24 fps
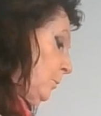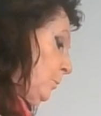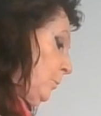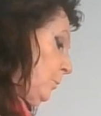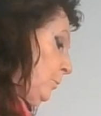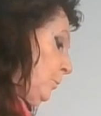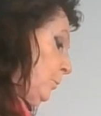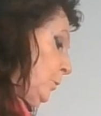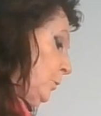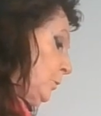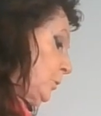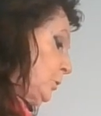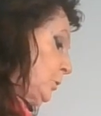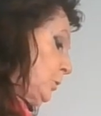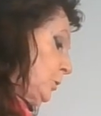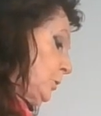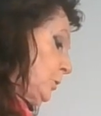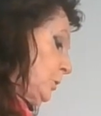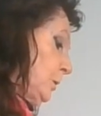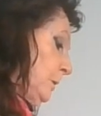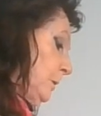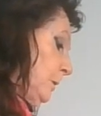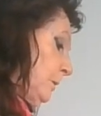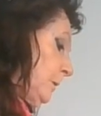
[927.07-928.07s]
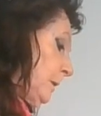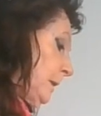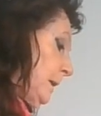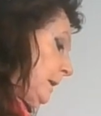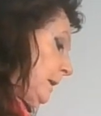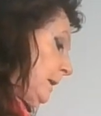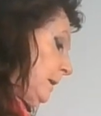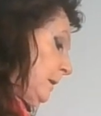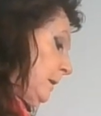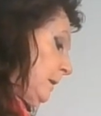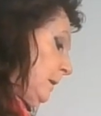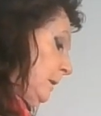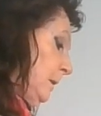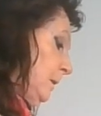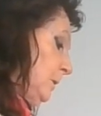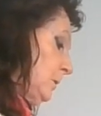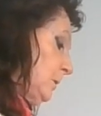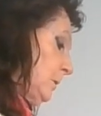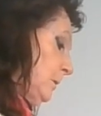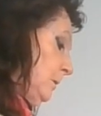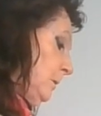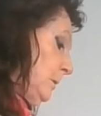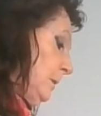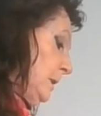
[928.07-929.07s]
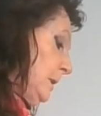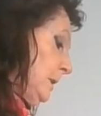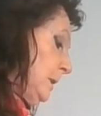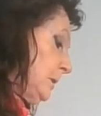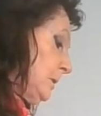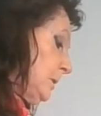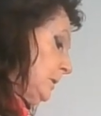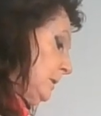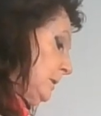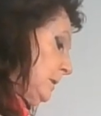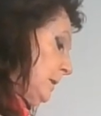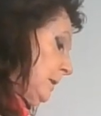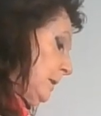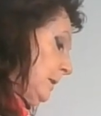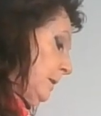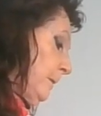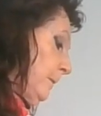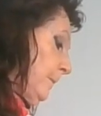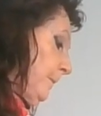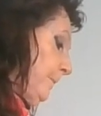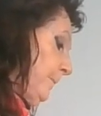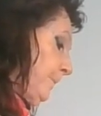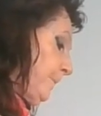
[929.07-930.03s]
whoosh, okay. So this now